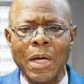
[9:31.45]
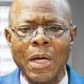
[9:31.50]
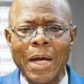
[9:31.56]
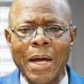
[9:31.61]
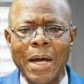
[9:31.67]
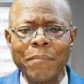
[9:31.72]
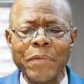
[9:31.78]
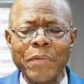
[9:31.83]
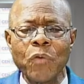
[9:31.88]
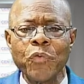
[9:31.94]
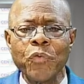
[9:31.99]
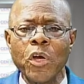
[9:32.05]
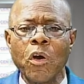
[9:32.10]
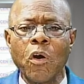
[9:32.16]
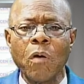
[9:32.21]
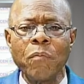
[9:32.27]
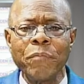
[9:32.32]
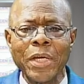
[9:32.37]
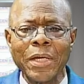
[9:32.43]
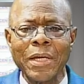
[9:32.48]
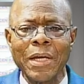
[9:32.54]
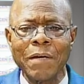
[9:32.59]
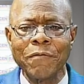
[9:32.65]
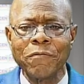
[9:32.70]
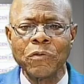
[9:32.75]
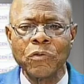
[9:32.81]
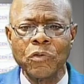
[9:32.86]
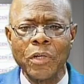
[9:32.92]
And may we all make
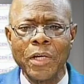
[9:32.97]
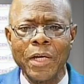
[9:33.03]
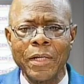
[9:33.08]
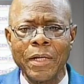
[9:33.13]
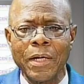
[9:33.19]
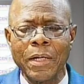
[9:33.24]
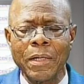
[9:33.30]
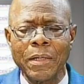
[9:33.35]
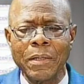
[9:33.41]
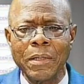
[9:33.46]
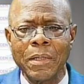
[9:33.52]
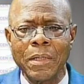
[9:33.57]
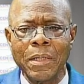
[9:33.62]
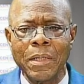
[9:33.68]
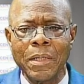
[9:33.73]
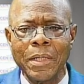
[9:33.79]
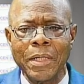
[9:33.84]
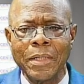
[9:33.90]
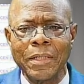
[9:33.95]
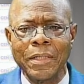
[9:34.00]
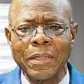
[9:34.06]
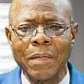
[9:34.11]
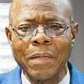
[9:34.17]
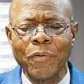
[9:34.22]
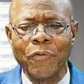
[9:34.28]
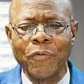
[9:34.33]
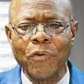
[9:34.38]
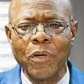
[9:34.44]
heaven together. In the
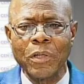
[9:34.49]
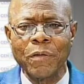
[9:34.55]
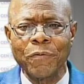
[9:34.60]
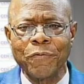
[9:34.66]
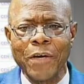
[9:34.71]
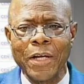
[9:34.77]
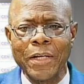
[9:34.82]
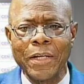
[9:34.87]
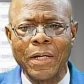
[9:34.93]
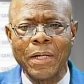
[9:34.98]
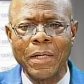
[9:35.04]
name of God the Father,